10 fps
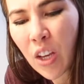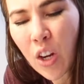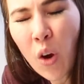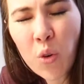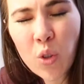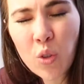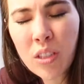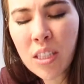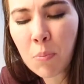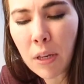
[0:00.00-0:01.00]
you know,
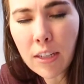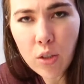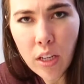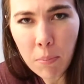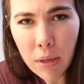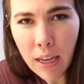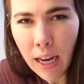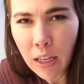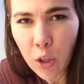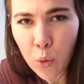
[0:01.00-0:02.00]
spinach can be kind of